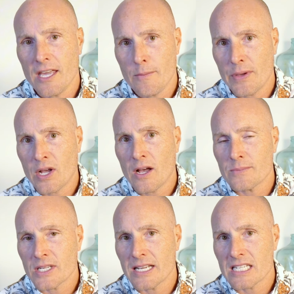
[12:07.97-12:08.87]
It
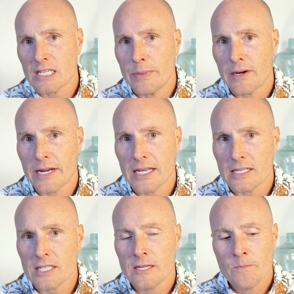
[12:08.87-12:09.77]
becomes an
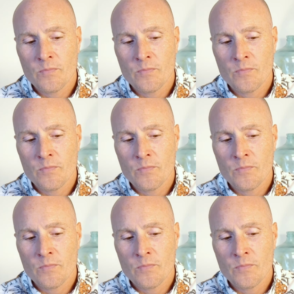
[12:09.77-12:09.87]
experience.